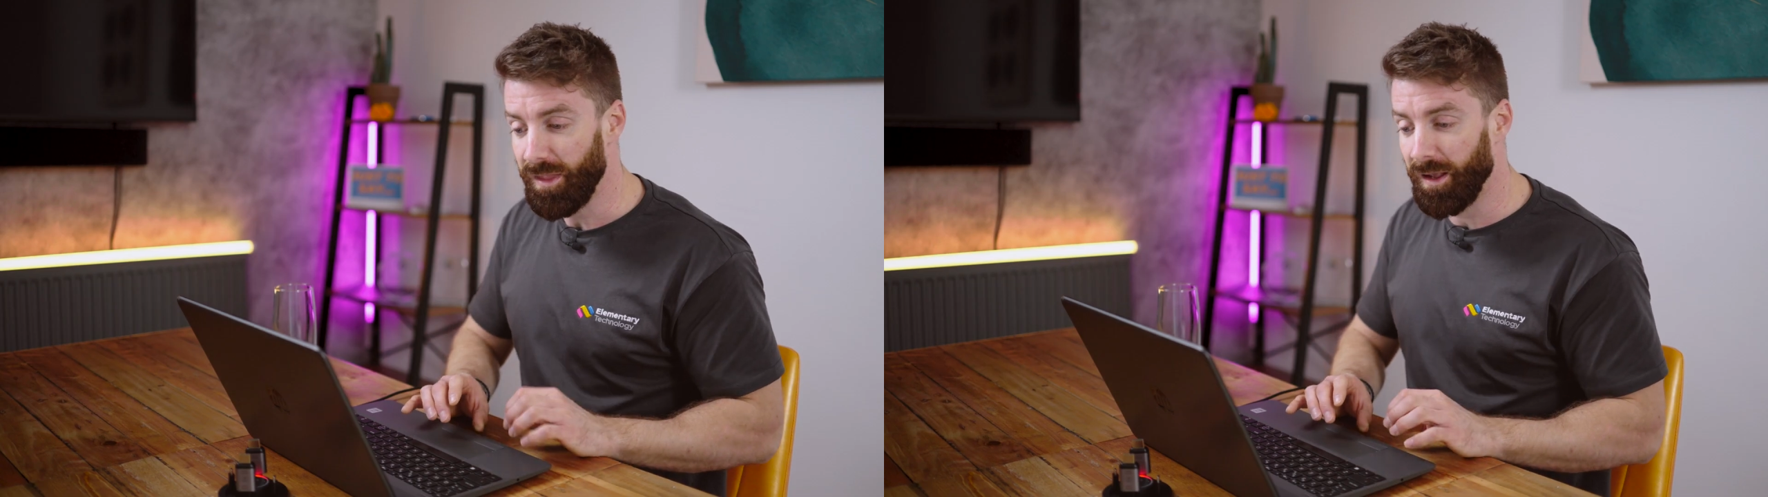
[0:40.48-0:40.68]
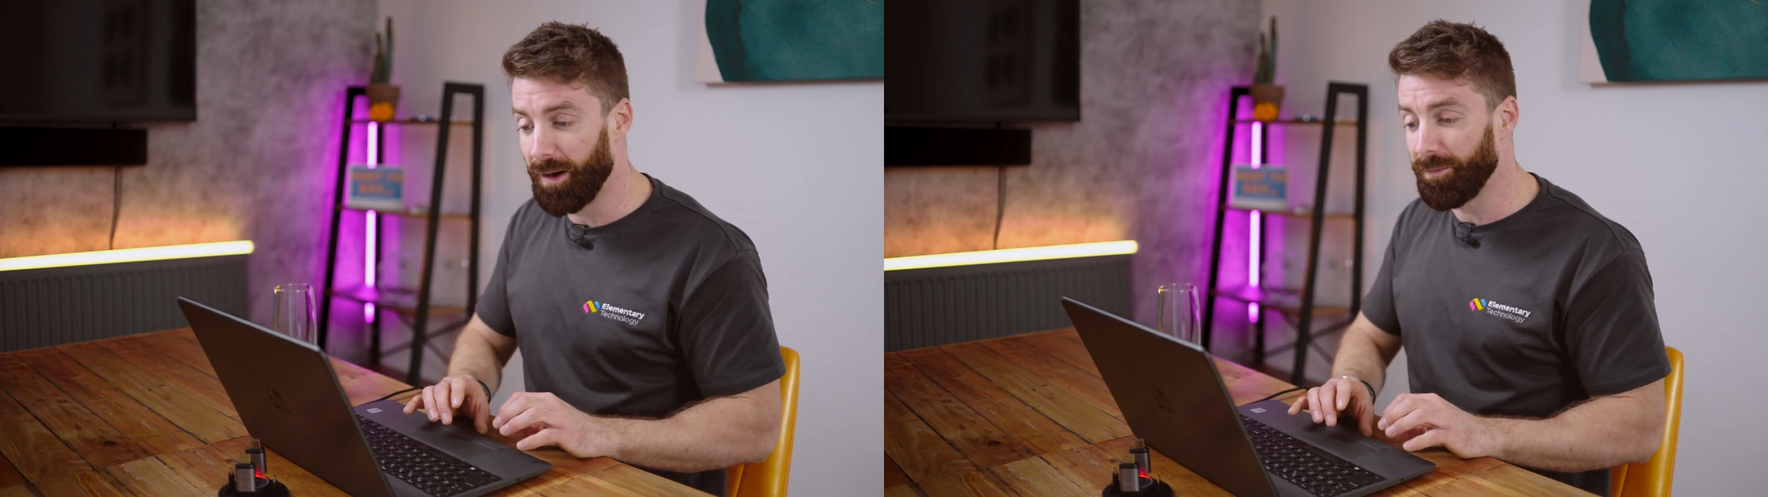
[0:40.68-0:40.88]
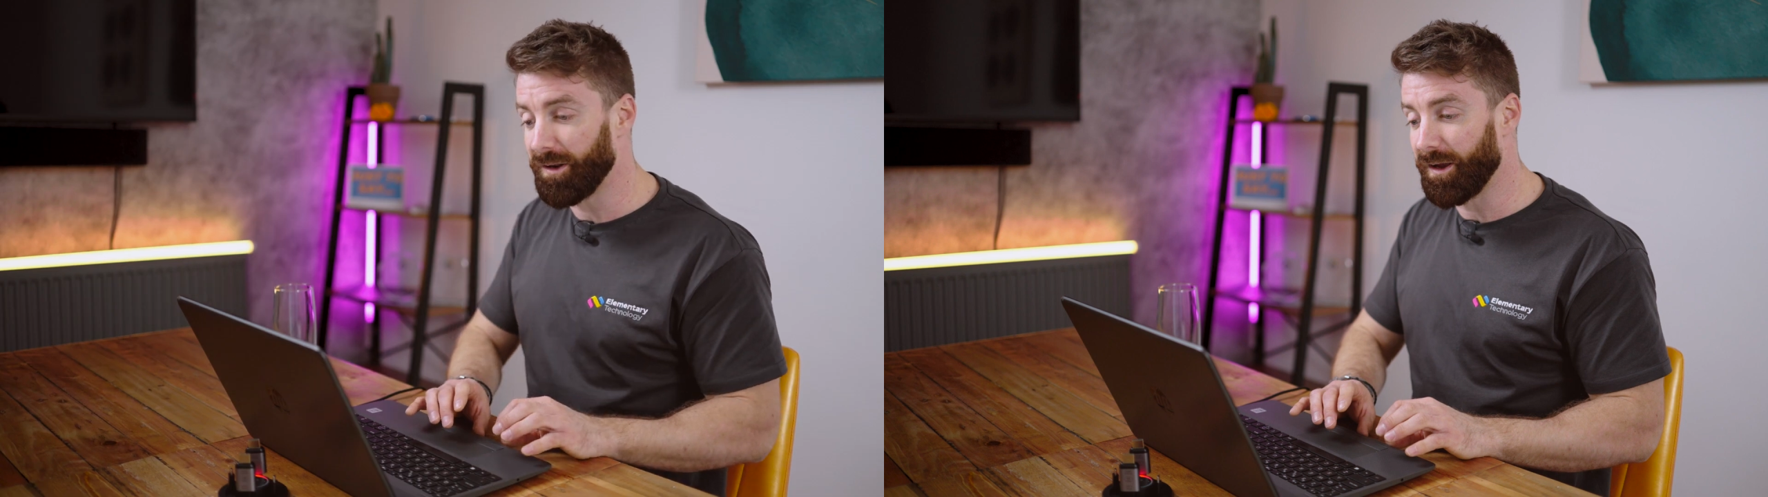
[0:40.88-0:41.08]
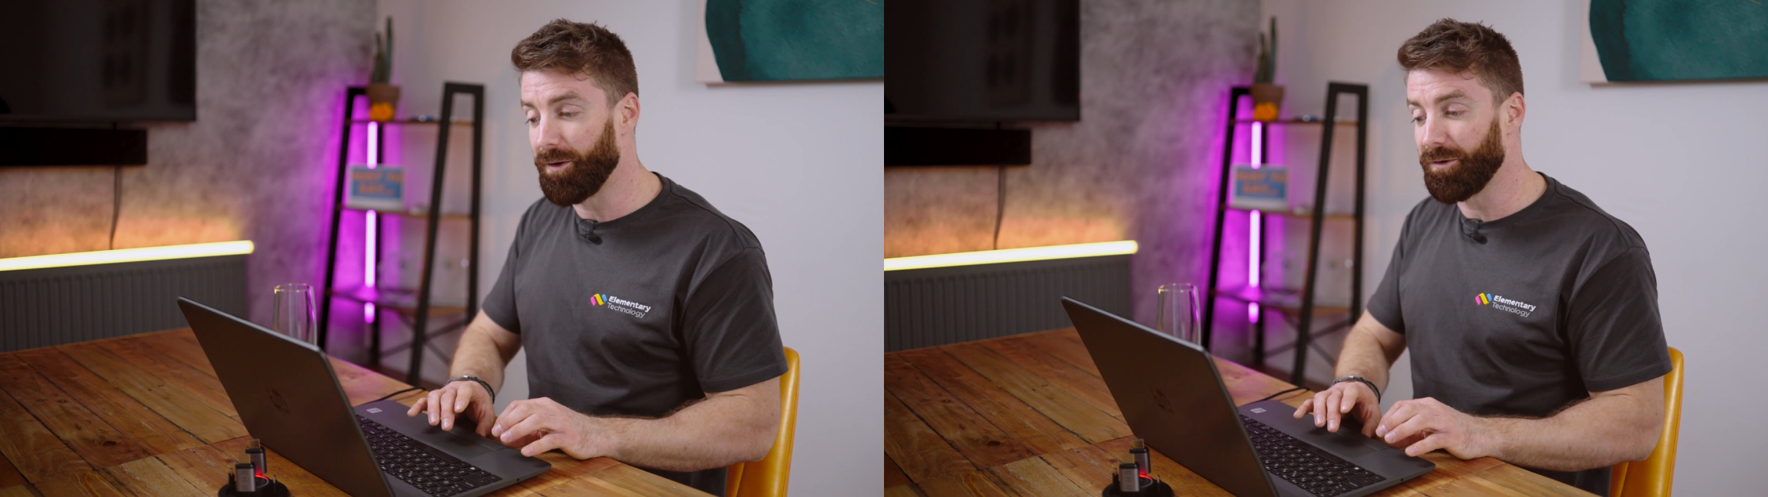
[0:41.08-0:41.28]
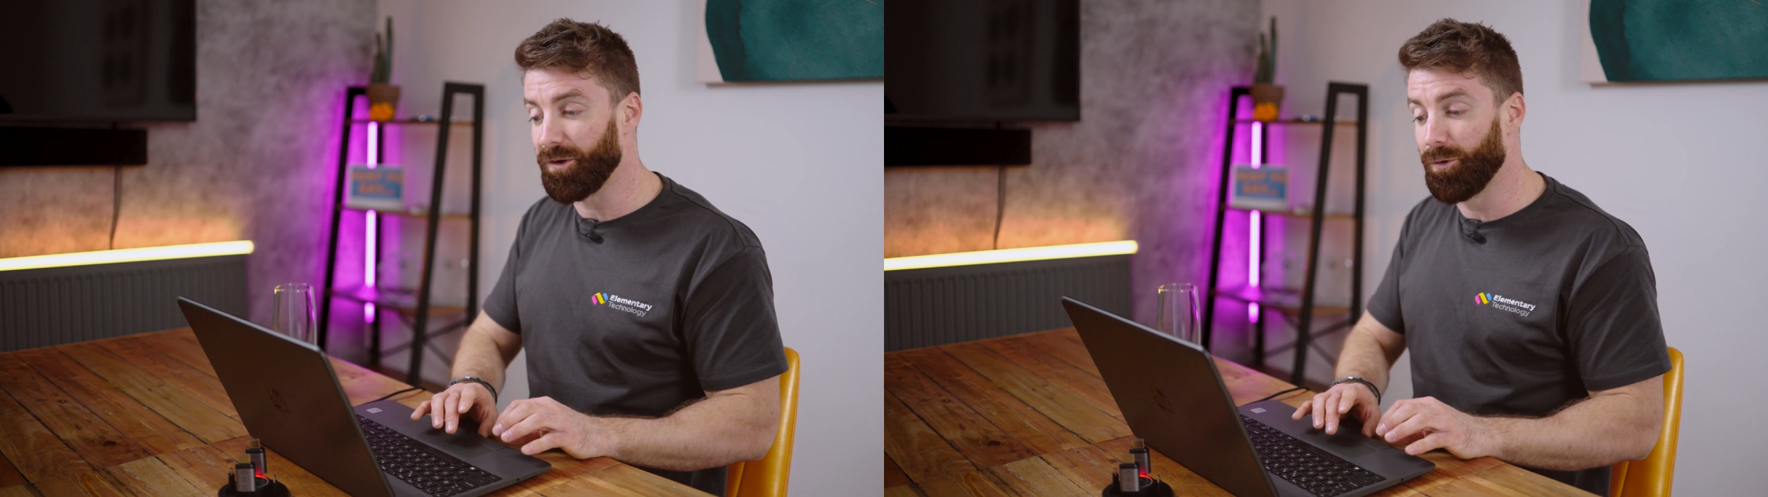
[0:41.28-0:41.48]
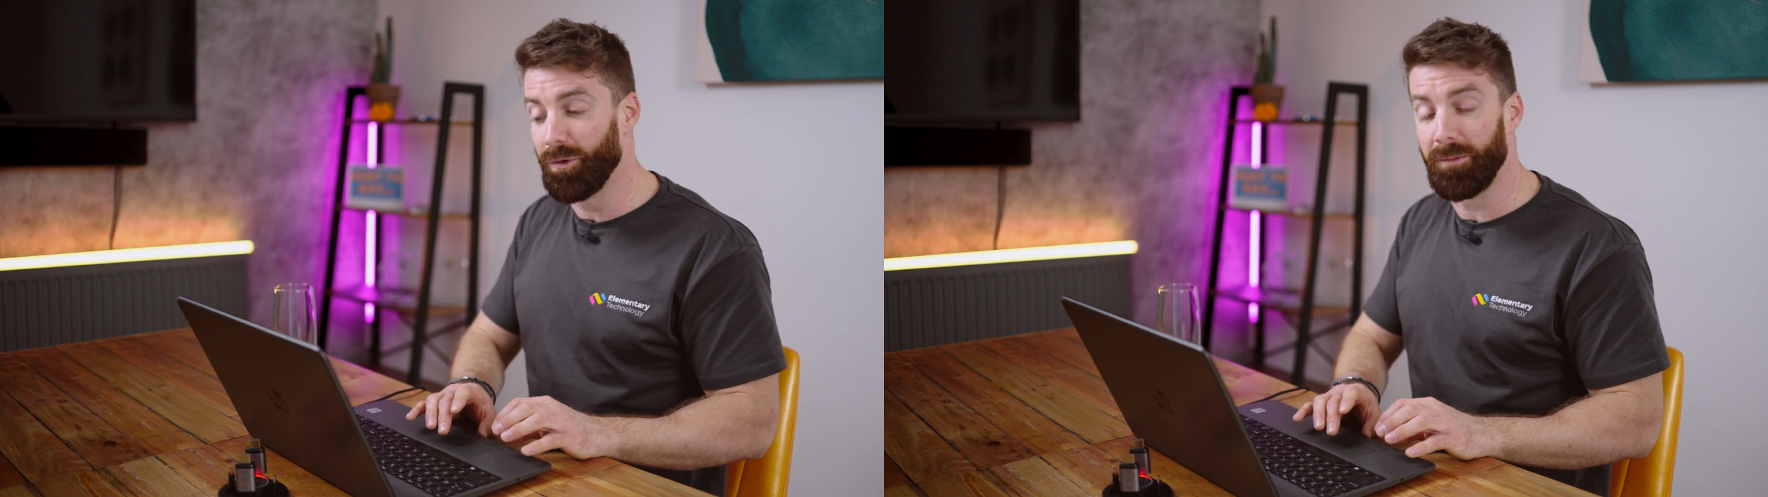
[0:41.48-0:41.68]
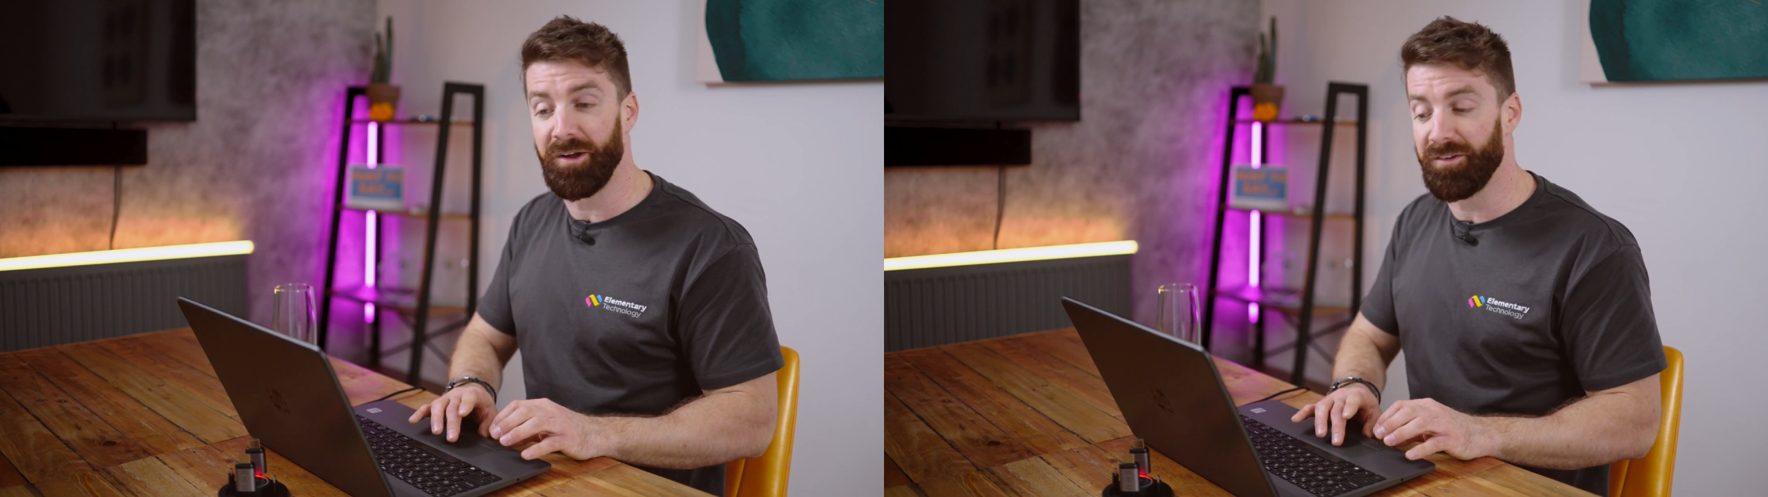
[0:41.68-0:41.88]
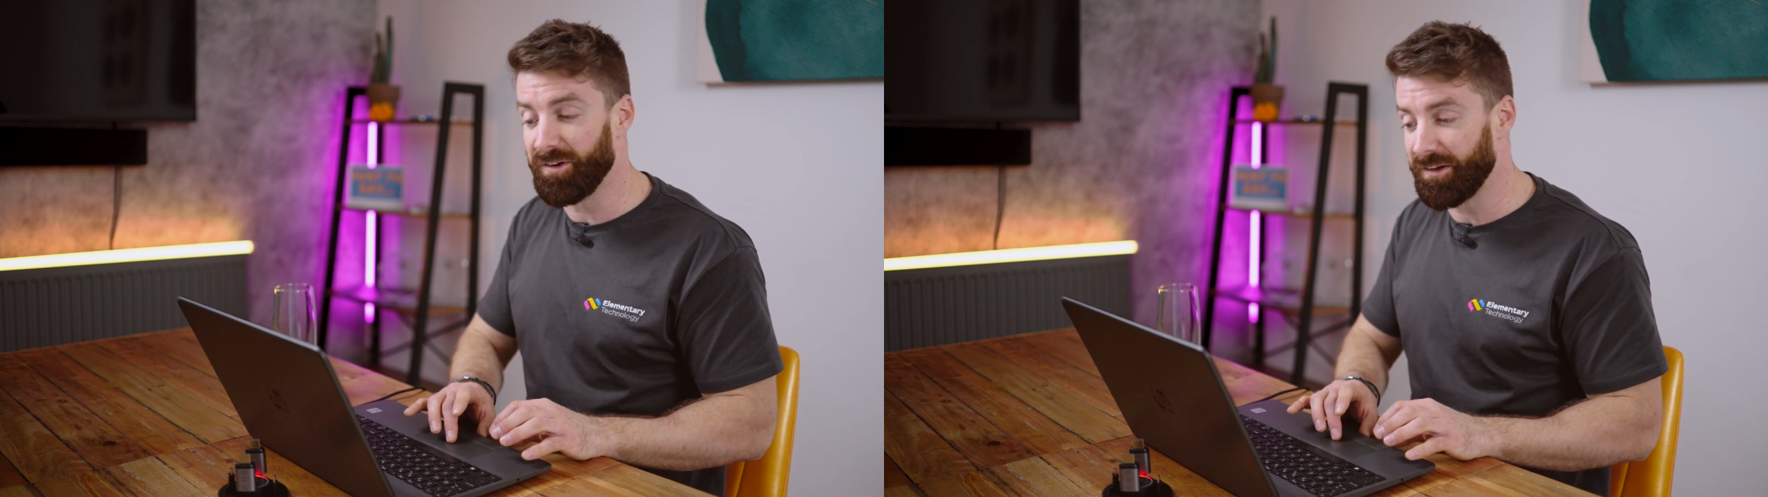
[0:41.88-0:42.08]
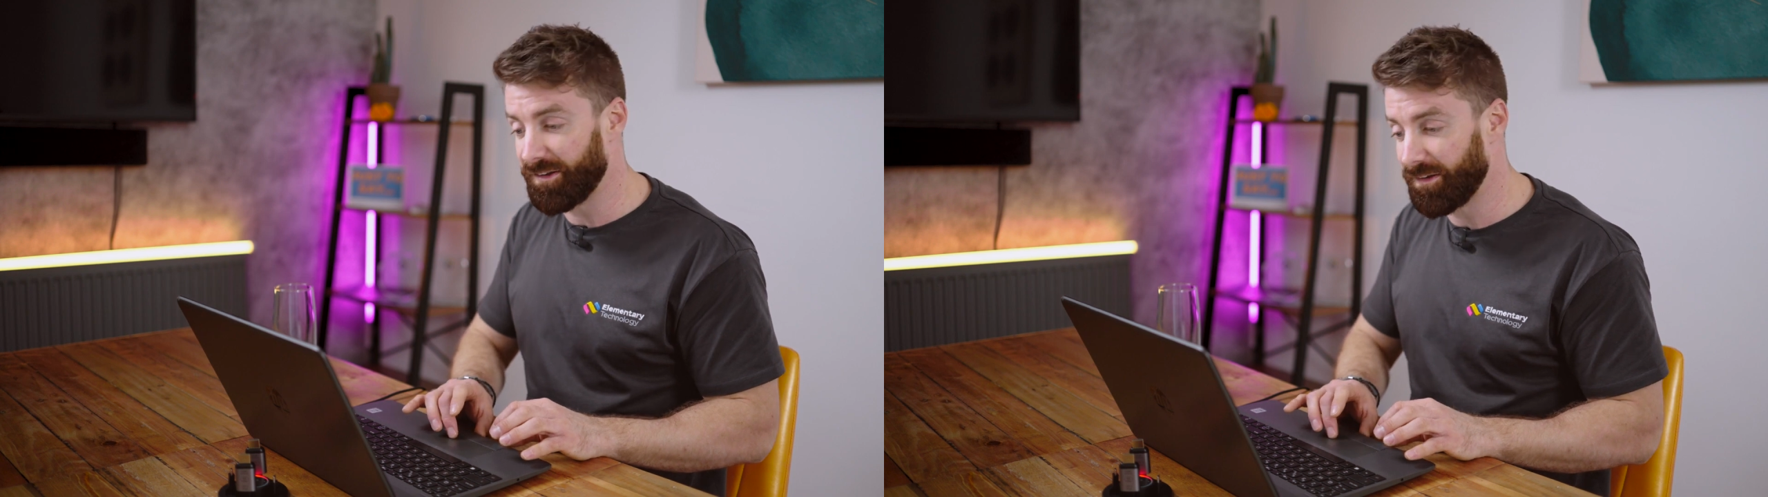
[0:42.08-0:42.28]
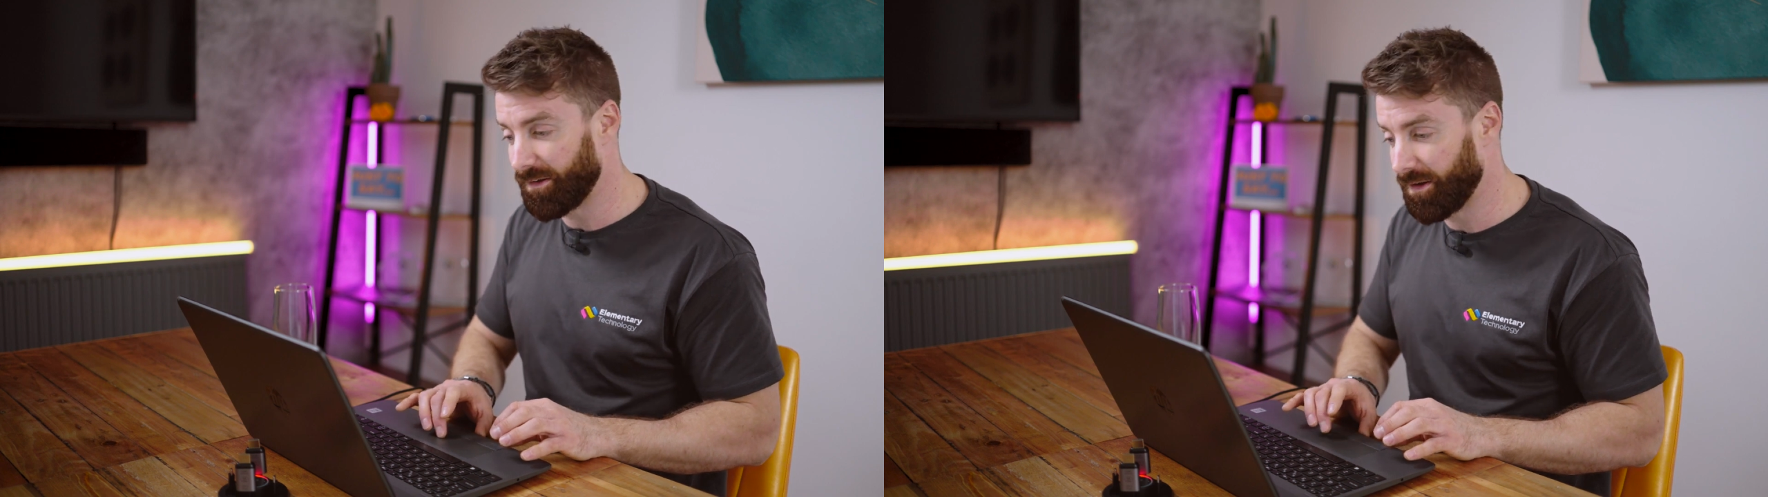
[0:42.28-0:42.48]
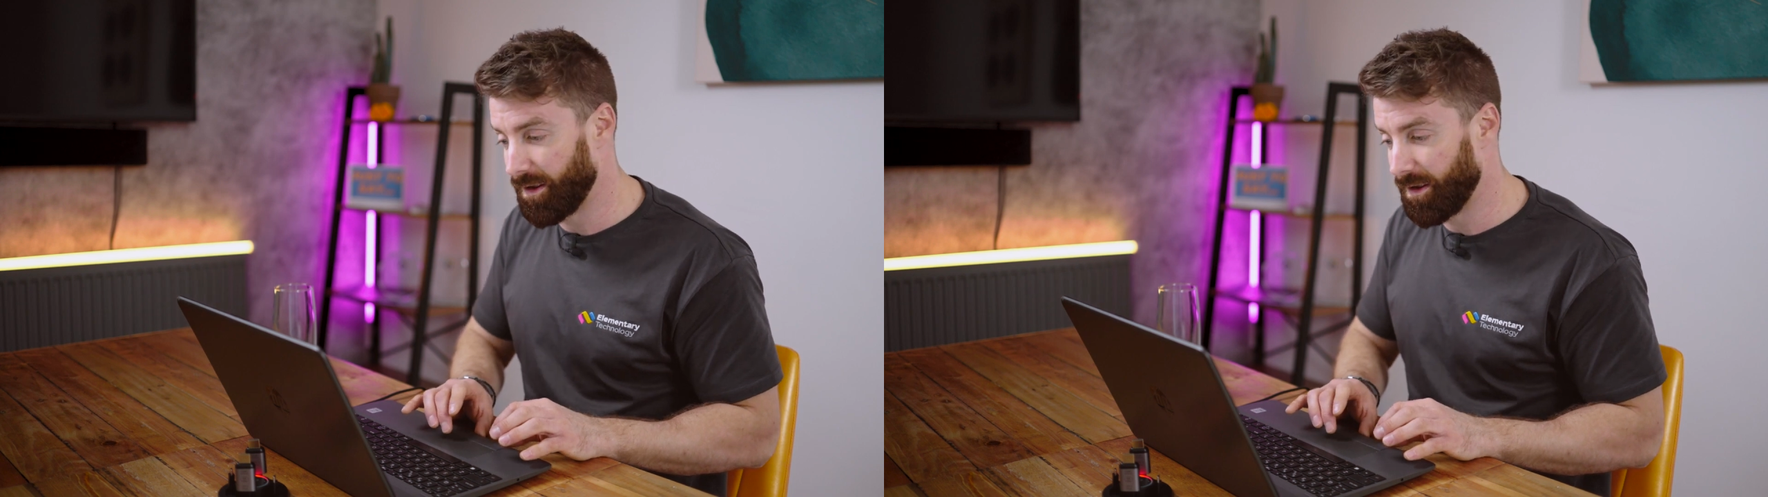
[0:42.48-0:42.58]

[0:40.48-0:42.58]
I'm going to go into all of my devices